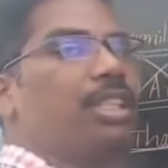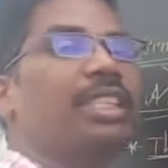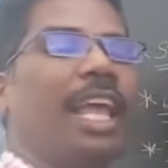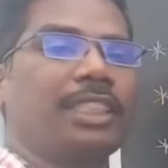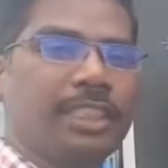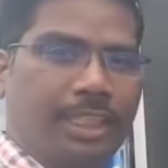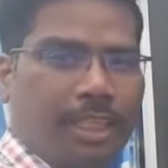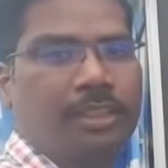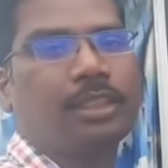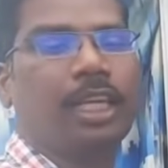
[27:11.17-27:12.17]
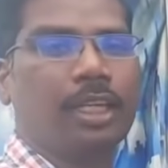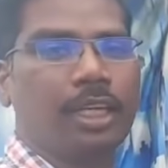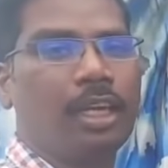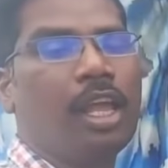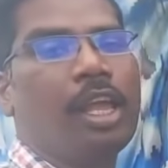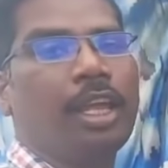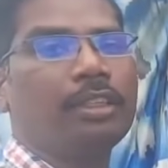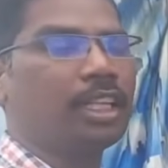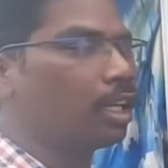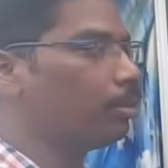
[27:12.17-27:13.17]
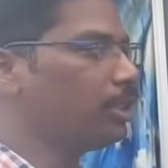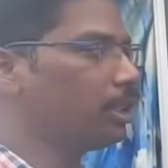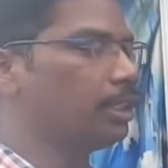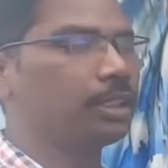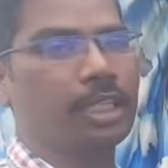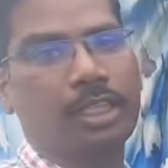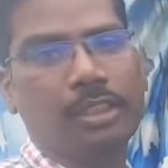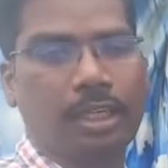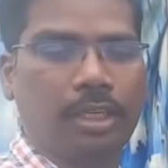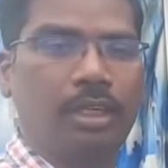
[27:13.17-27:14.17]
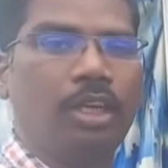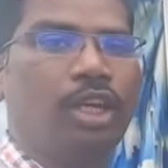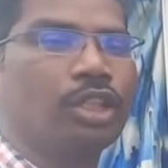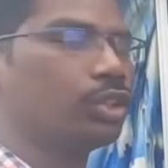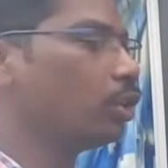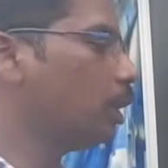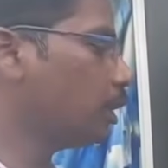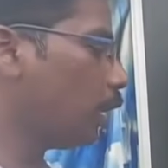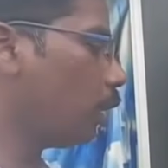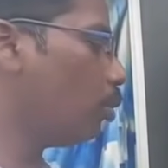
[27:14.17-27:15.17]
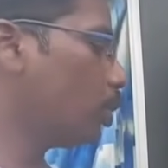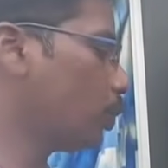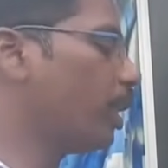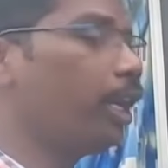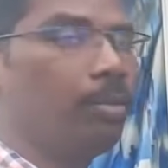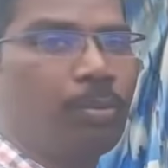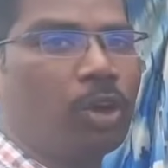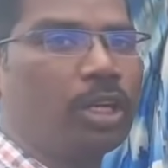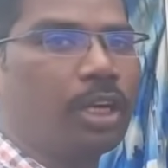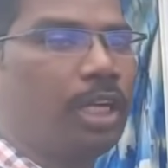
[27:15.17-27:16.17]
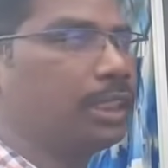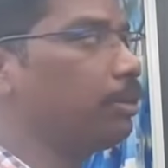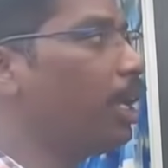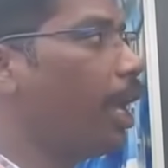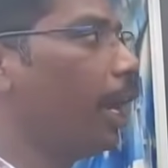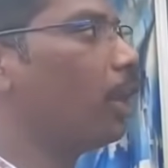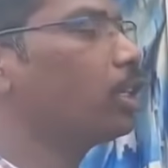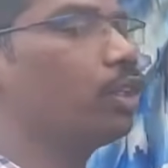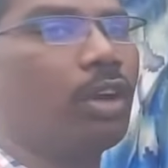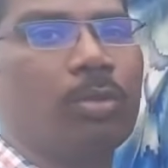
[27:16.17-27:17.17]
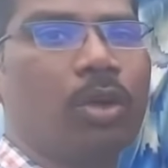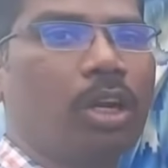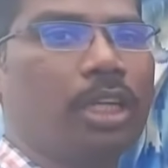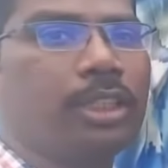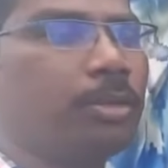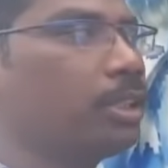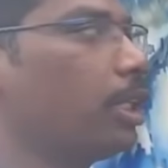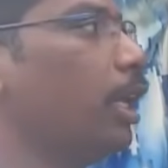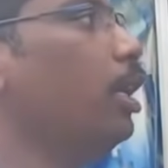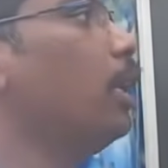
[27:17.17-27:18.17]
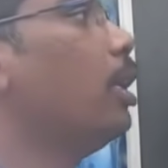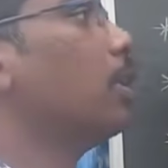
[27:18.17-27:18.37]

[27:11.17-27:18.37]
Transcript: means exterior circle, incircle means inside the circle. So these are the most very important concept. And also one more concept is there,